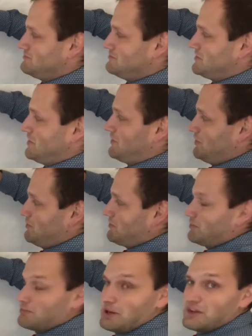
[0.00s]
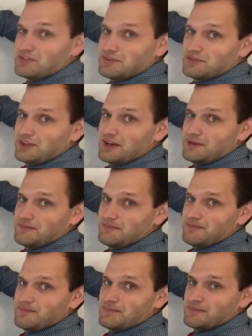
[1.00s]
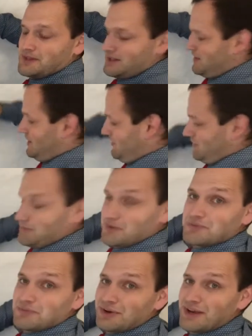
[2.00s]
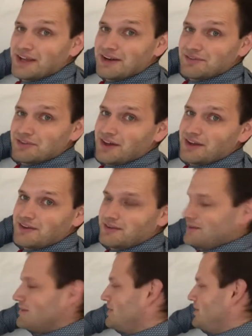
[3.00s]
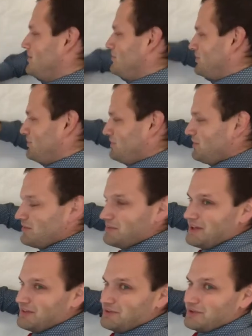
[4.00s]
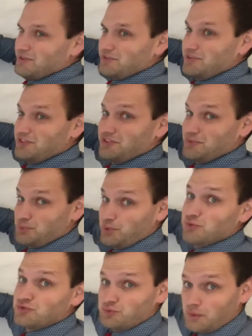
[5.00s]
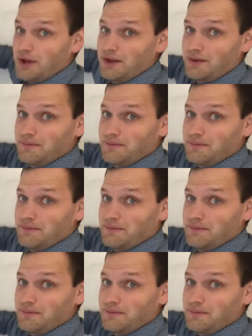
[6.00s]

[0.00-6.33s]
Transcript: You have a limit from your positive side, you have a limit from your negative side, so there's no limit as you actually just approach 1.